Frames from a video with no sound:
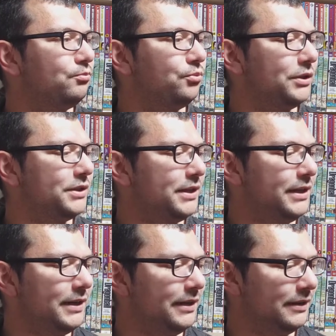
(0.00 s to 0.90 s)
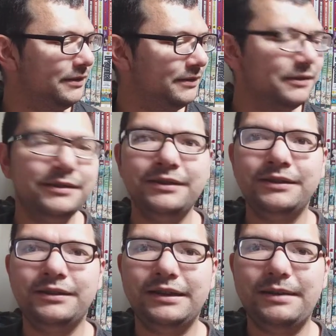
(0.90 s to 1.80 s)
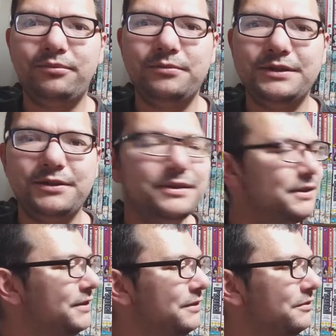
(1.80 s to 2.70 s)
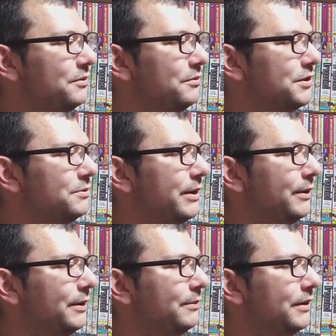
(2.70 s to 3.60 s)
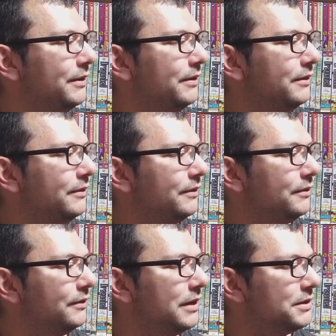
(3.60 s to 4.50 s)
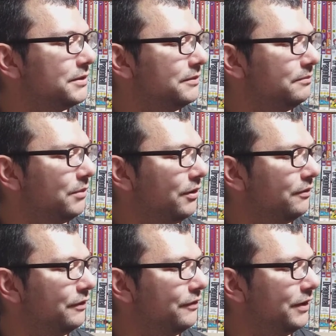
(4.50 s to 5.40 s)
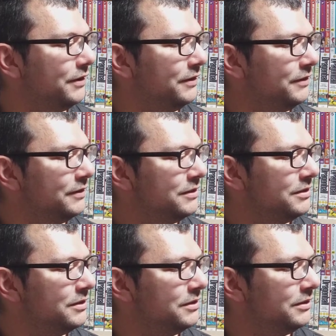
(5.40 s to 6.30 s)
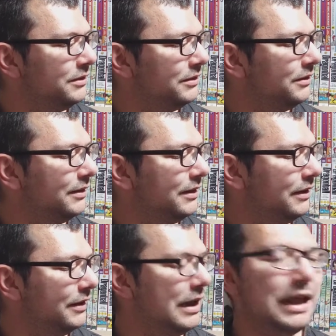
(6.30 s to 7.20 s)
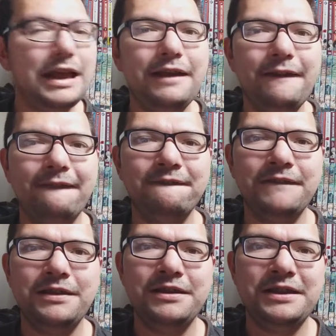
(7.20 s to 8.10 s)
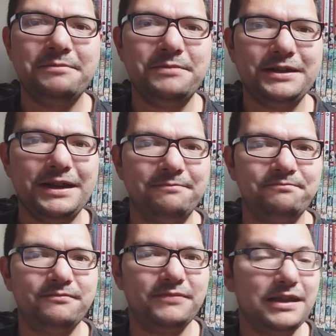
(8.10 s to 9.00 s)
pretty uh, promiscuous with what he's wearing, but that's part of the fun. Uh, but yeah, hmm,